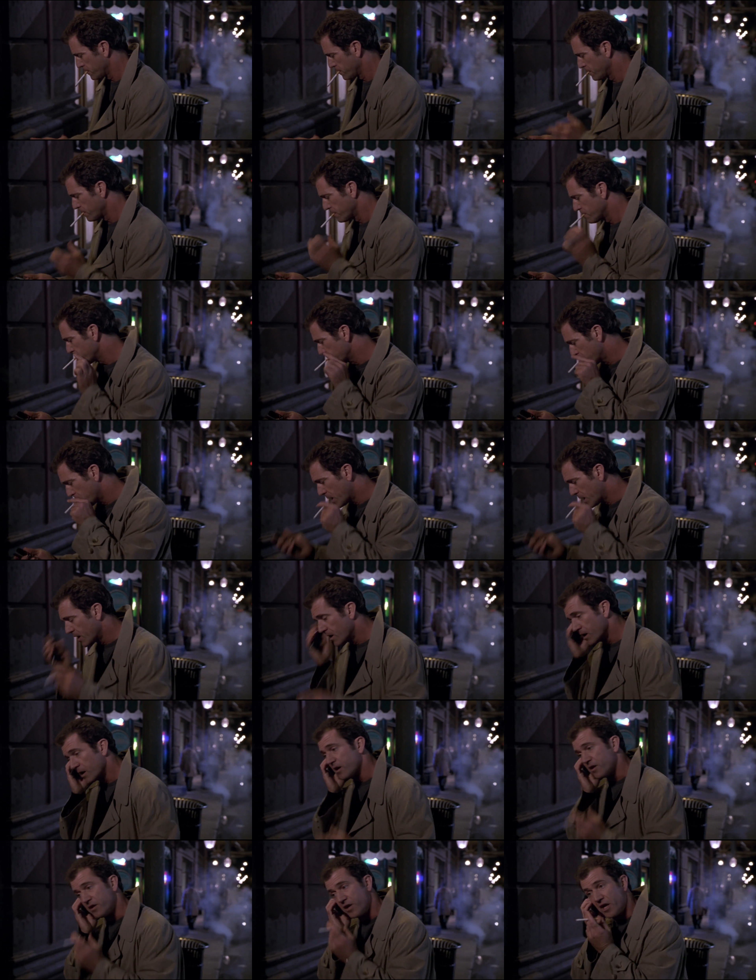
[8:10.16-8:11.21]
Nick then
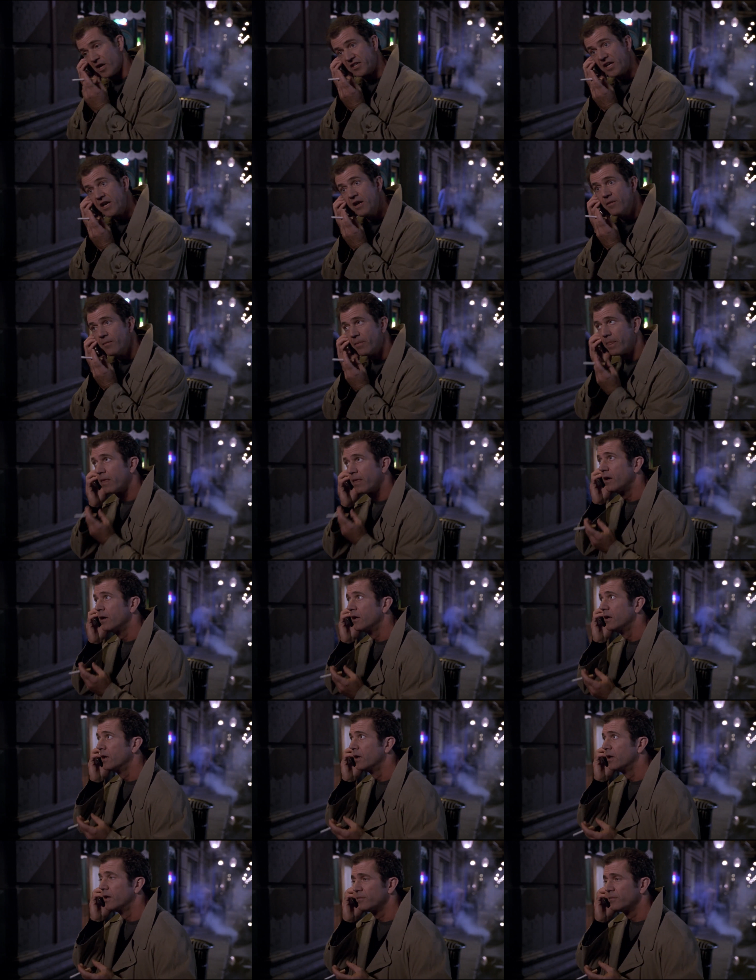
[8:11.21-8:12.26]
receives a call from a
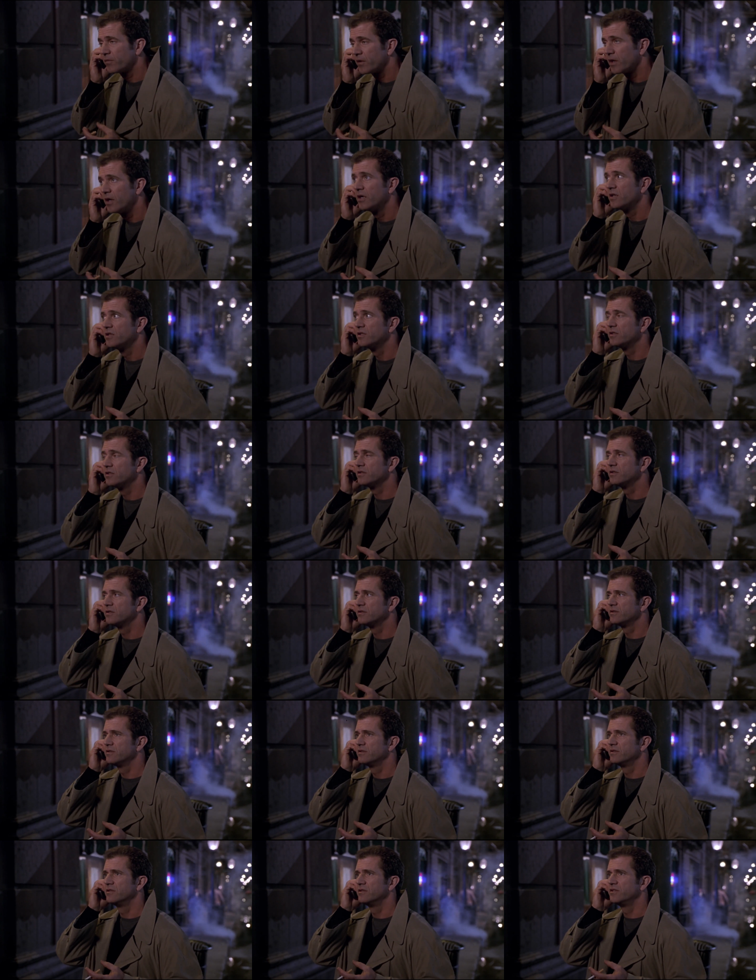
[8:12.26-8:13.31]
worried Gigi,
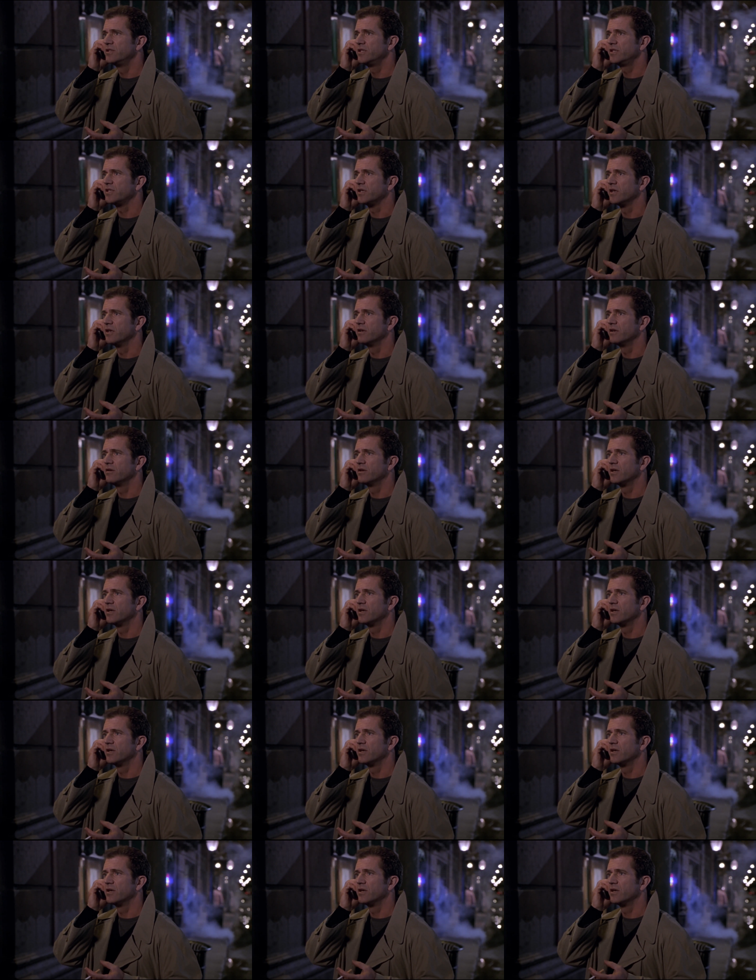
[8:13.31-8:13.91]
who reveals that